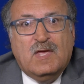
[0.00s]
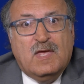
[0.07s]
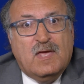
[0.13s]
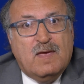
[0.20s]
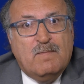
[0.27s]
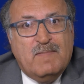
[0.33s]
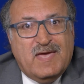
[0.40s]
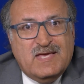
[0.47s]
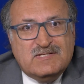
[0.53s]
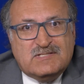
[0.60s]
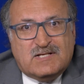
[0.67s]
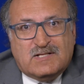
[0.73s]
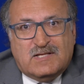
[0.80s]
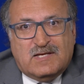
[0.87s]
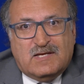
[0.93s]

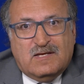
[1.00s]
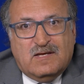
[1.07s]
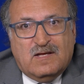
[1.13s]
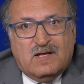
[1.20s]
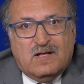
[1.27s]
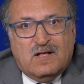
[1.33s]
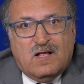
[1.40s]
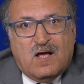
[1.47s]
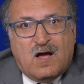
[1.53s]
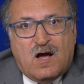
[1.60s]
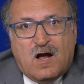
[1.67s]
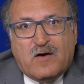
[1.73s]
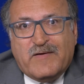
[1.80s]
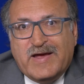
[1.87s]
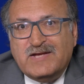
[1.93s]
Amazingly,
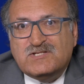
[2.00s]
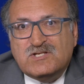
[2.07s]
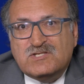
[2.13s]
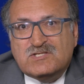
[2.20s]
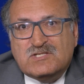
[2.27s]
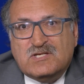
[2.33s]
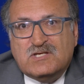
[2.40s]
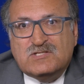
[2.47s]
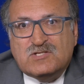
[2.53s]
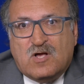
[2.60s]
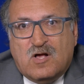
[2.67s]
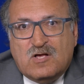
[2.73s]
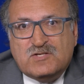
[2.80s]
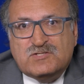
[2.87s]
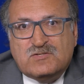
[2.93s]
our agency has
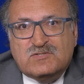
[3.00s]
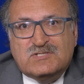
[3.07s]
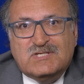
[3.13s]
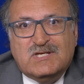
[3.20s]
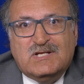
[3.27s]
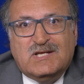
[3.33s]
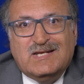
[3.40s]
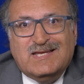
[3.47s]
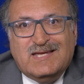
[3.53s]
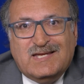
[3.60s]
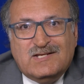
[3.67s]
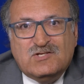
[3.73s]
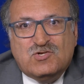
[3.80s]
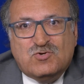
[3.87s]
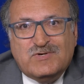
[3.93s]
also seen an
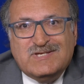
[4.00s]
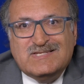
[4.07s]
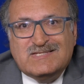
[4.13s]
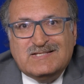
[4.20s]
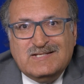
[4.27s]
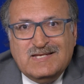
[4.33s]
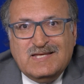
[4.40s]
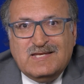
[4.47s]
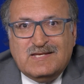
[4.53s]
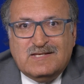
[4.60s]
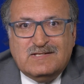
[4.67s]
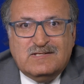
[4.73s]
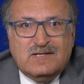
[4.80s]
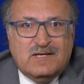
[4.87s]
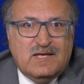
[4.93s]
increased
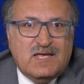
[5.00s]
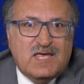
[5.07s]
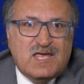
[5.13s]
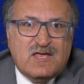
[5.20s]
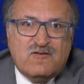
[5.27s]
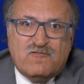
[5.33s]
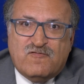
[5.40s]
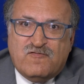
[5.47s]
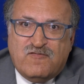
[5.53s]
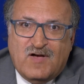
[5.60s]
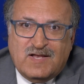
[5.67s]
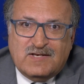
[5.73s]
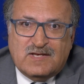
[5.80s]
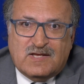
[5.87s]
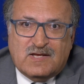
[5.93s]
need in
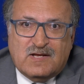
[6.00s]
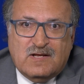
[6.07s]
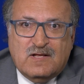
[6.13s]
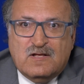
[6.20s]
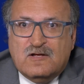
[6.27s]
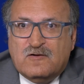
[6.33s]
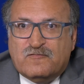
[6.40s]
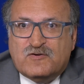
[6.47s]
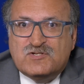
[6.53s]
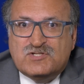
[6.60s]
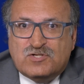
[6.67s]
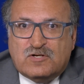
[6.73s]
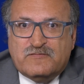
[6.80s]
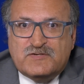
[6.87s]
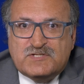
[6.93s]
funding for
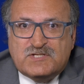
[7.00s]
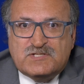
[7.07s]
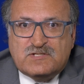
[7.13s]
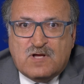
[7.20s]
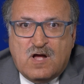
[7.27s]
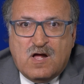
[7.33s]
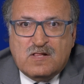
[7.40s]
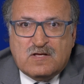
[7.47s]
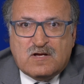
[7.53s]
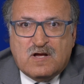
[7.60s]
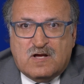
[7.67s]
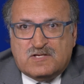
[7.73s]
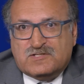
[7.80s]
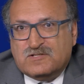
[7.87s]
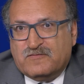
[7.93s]
services to
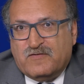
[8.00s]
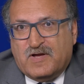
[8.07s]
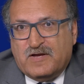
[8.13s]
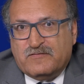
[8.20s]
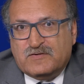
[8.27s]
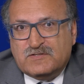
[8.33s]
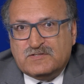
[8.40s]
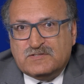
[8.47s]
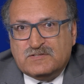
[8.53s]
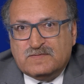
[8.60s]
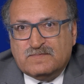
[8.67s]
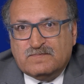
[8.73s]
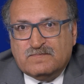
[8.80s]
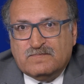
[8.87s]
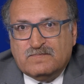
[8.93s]
Holocaust survivors.
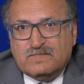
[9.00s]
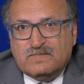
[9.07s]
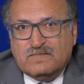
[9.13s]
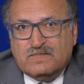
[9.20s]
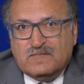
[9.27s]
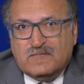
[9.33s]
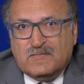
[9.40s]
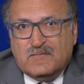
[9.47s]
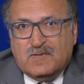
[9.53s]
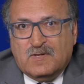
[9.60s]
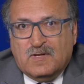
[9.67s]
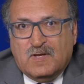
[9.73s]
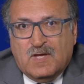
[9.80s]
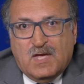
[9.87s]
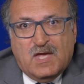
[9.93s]

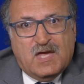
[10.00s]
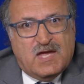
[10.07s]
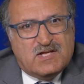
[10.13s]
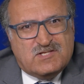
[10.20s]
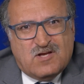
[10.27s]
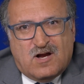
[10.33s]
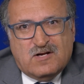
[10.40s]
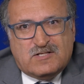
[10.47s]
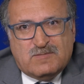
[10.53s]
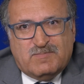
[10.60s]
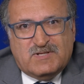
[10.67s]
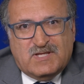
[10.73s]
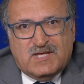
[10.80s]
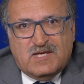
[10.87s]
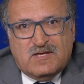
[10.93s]
It's hard to
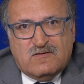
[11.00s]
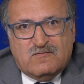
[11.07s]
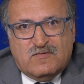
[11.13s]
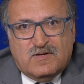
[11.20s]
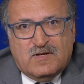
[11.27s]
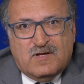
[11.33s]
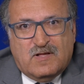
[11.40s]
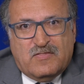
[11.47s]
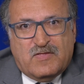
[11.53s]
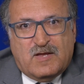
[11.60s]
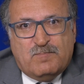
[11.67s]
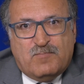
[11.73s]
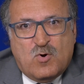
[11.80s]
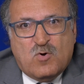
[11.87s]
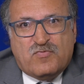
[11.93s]
believe
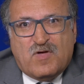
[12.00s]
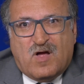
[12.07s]
that both